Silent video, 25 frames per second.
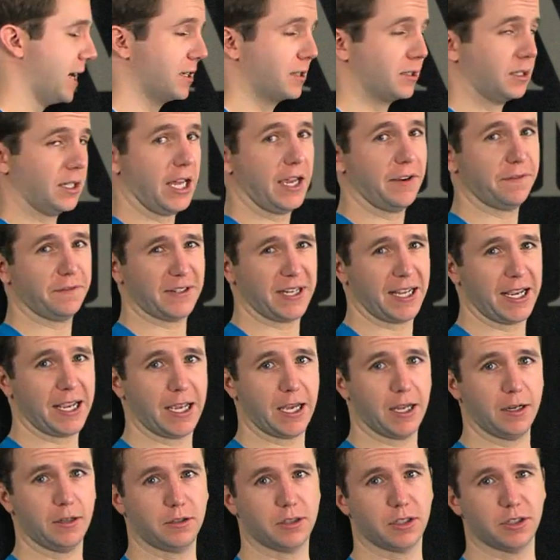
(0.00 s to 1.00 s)
his left
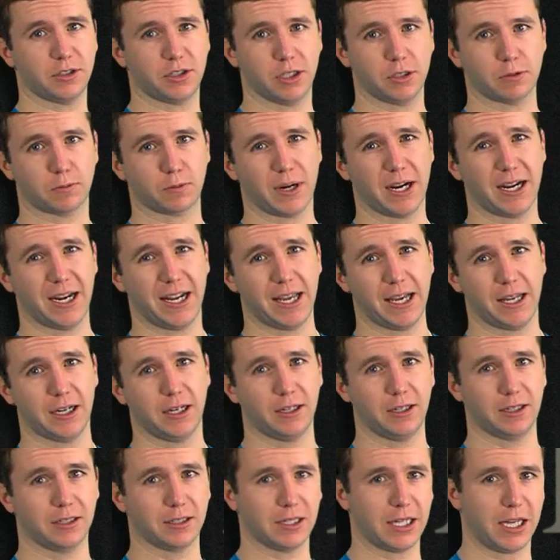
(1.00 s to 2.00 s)
hand, since he's right-handed,
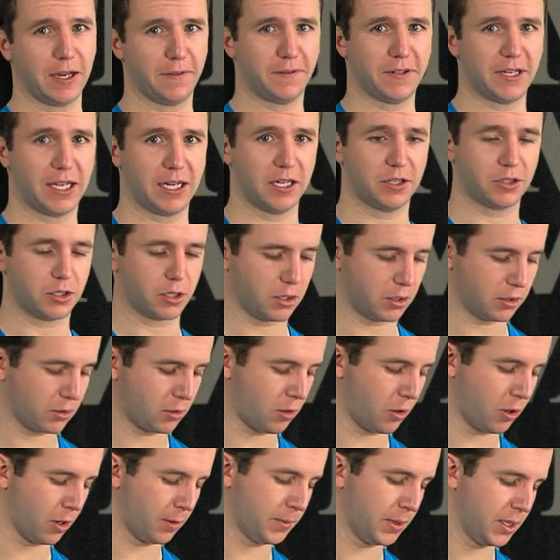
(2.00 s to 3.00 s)
his left hand, his other
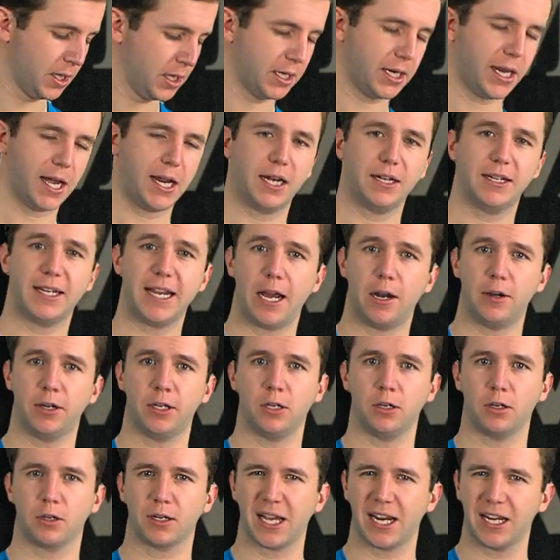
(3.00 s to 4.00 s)
arm, kind of down
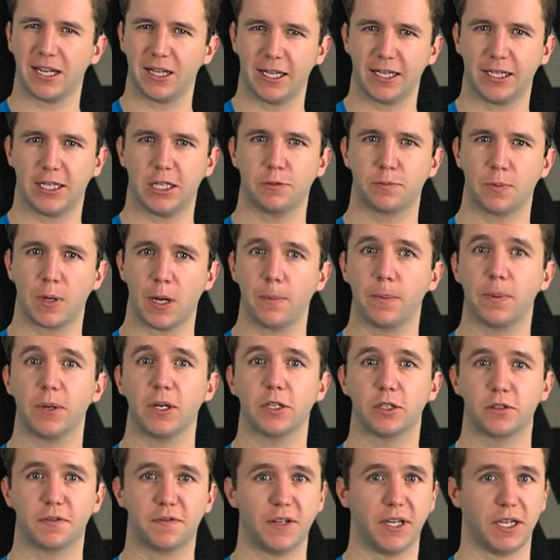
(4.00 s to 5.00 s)
here, kind of like he's pumping
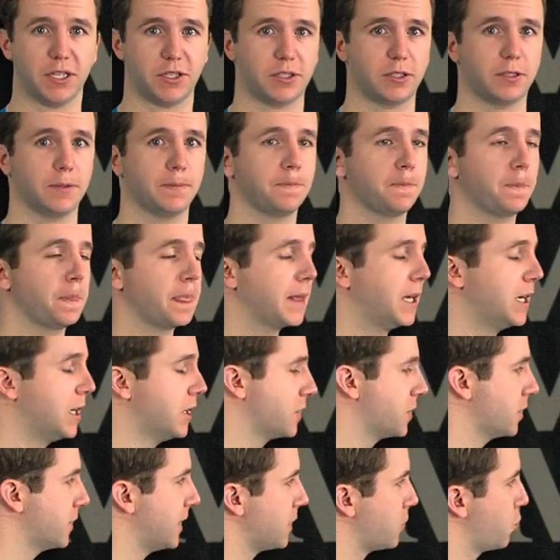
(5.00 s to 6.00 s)
his fist.
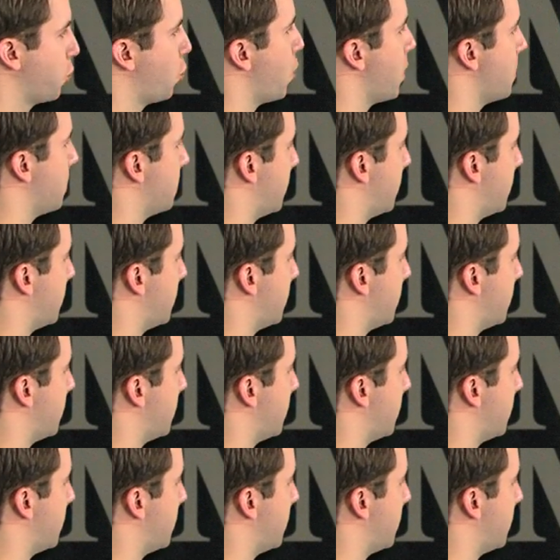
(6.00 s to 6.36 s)
So that's one